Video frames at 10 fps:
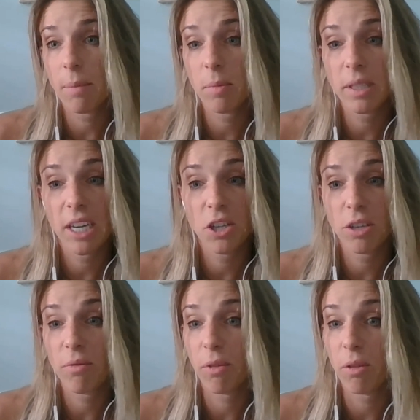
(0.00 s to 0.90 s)

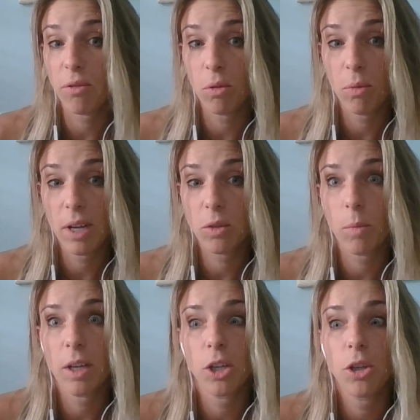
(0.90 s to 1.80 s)
supplementation for a few weeks
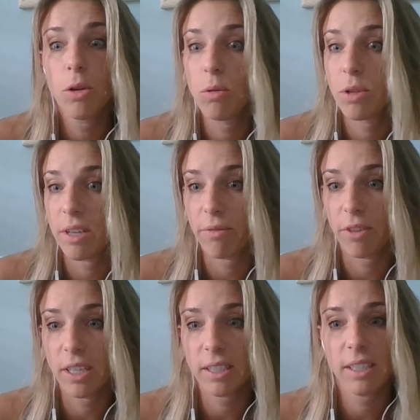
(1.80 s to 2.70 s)
will make a huge
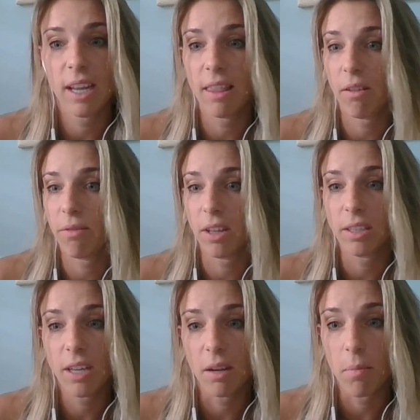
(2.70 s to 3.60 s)
difference and they'll feel
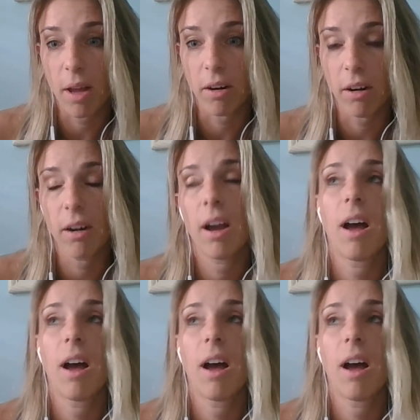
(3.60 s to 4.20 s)
a ton better.